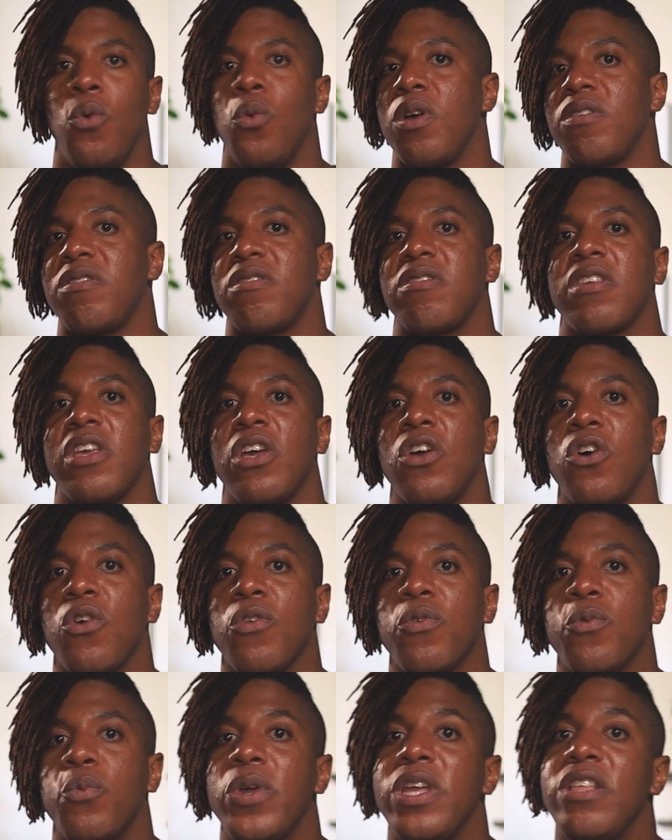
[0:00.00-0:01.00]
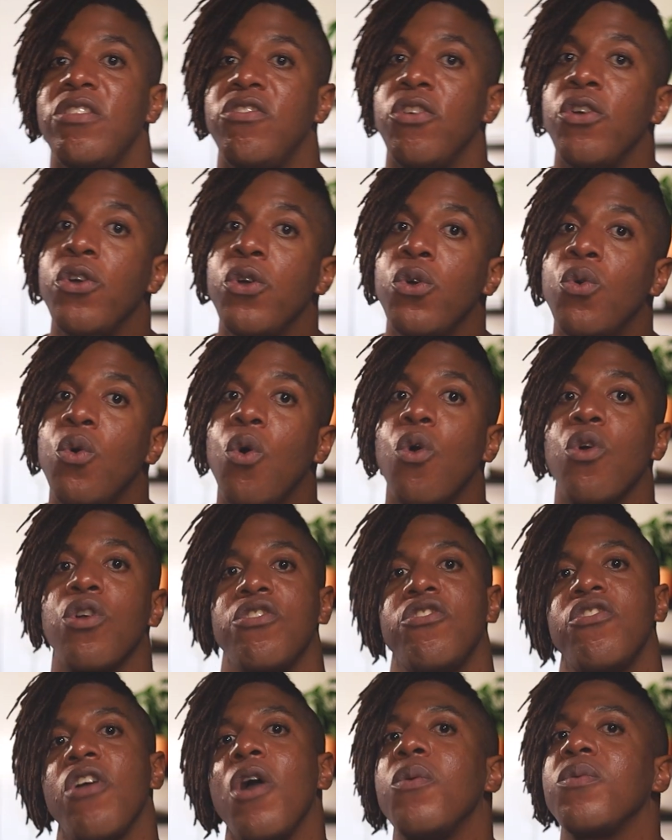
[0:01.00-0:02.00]
what skills we do
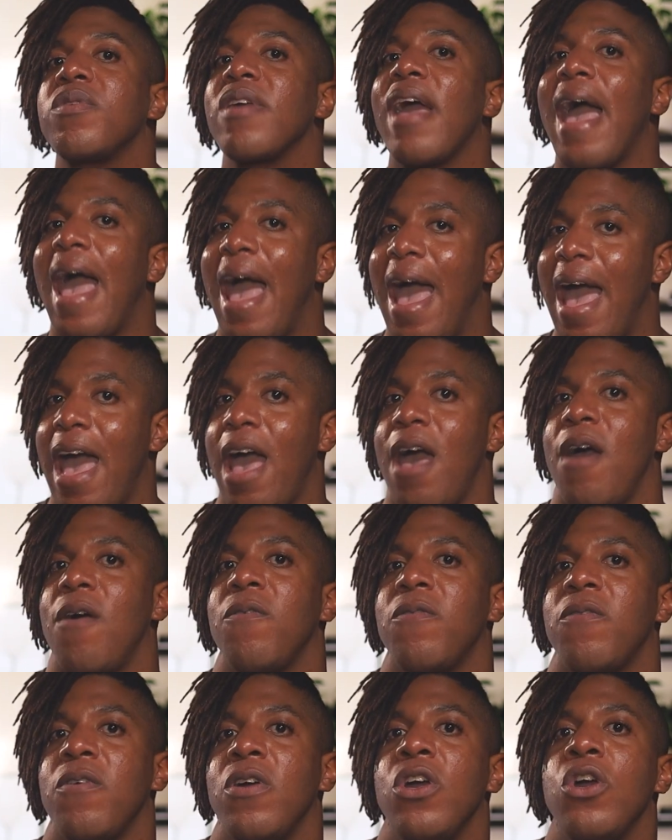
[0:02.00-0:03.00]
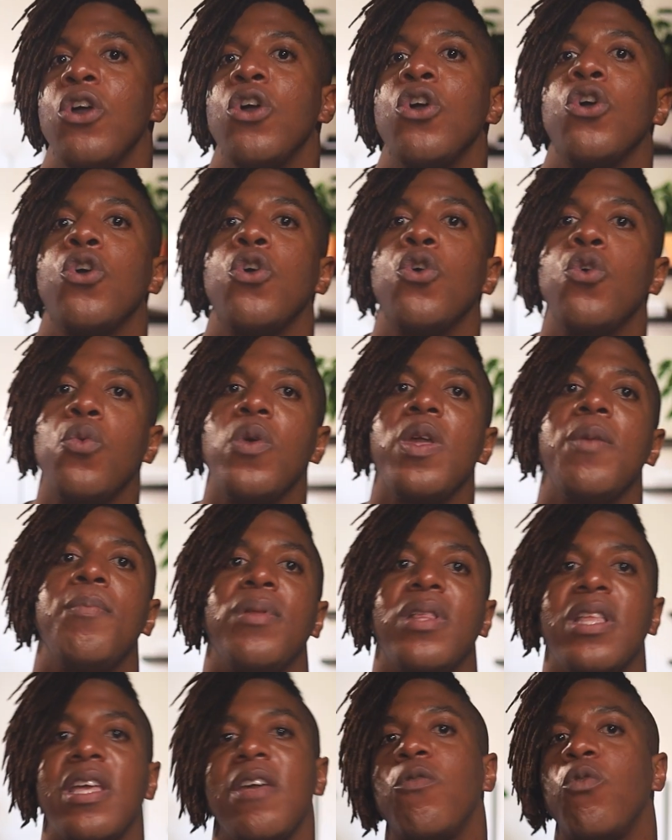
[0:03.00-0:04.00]
or don't have, who we
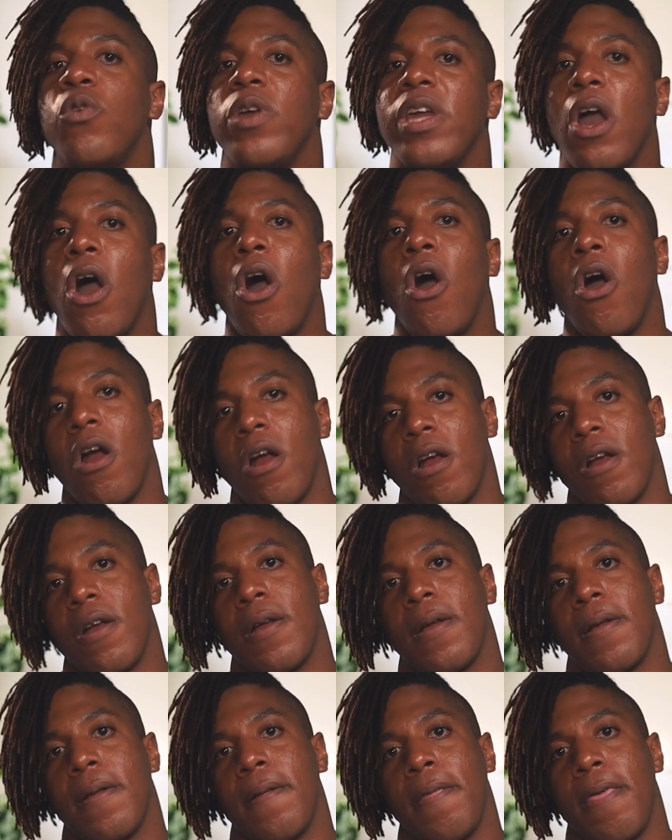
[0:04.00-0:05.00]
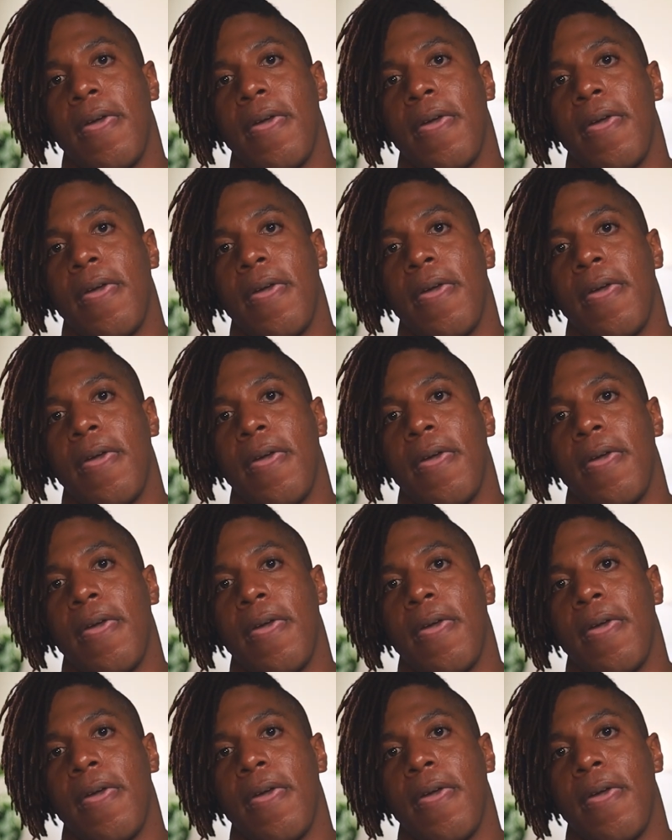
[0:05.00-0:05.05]
believe we are.